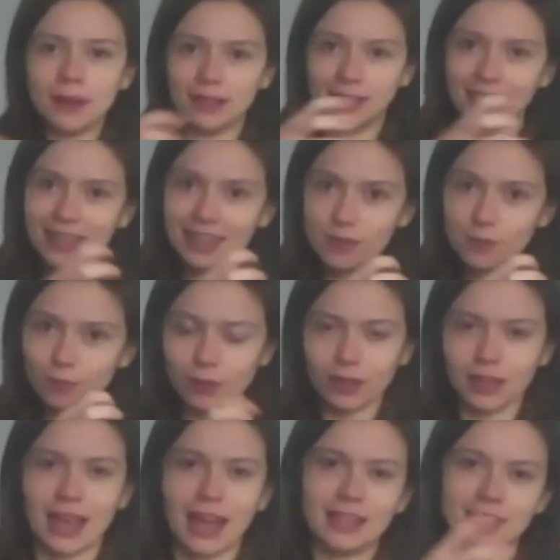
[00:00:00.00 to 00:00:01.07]
leaf
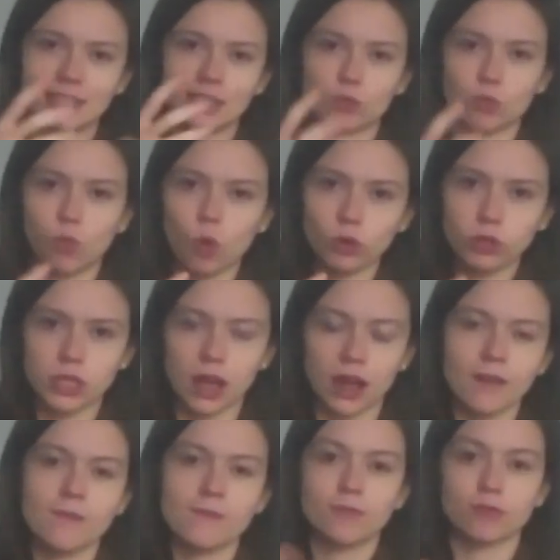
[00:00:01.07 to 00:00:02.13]
gets its water